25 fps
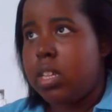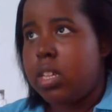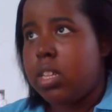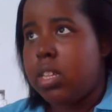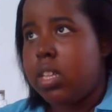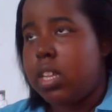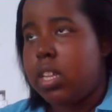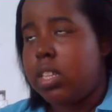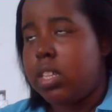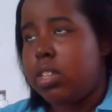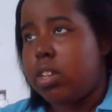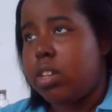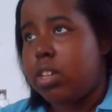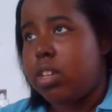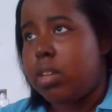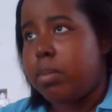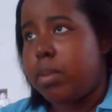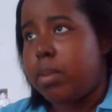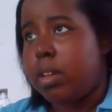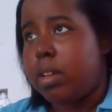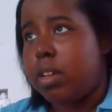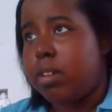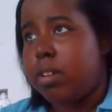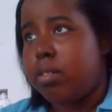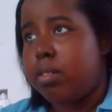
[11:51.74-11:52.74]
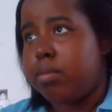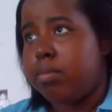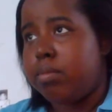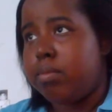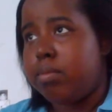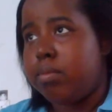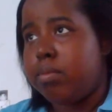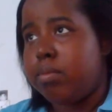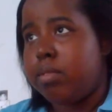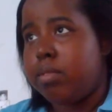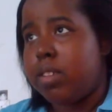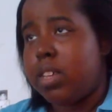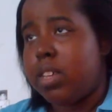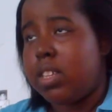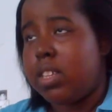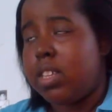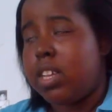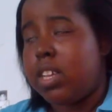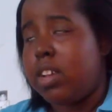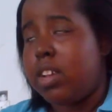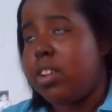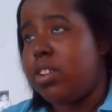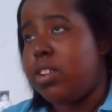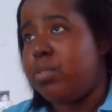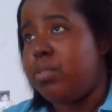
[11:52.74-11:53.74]
They talking about
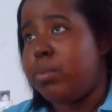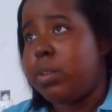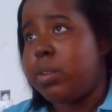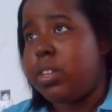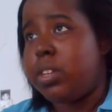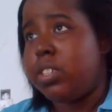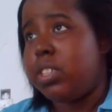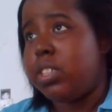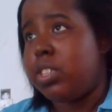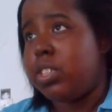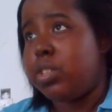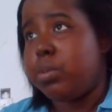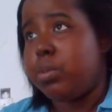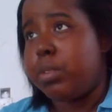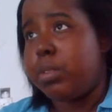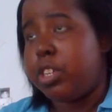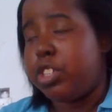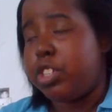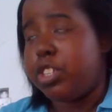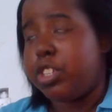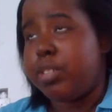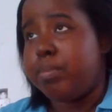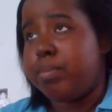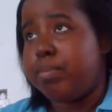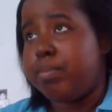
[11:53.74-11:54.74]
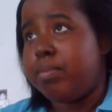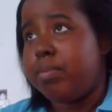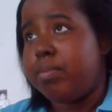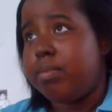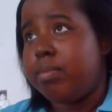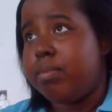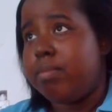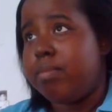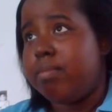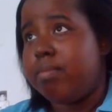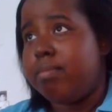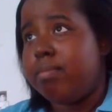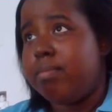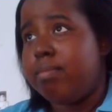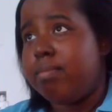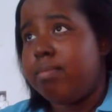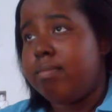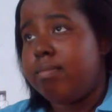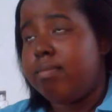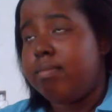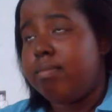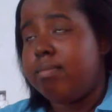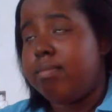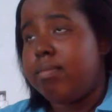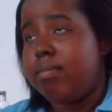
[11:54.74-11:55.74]
they're in a weird situation
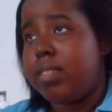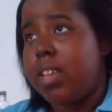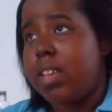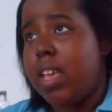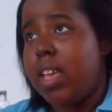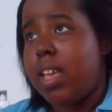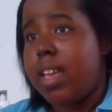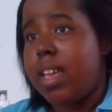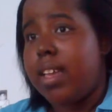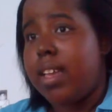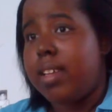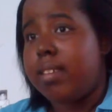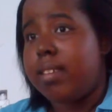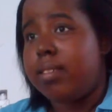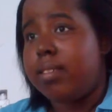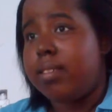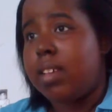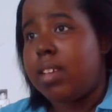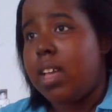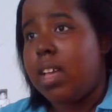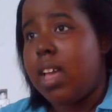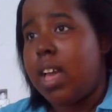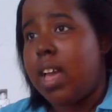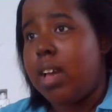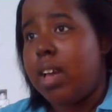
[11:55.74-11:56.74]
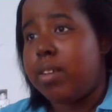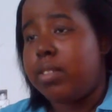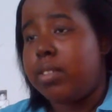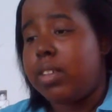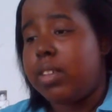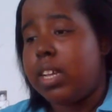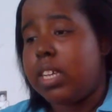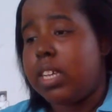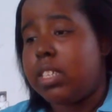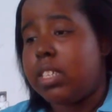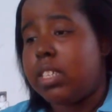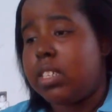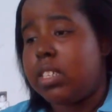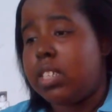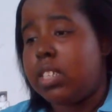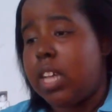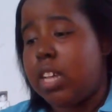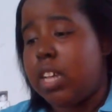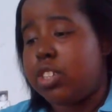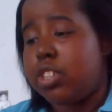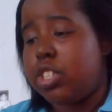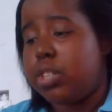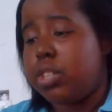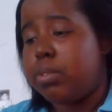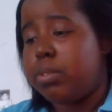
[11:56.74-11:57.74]
and how
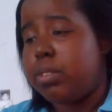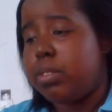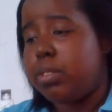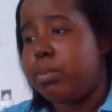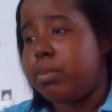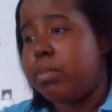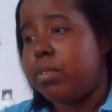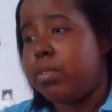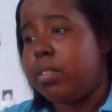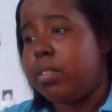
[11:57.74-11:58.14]
she was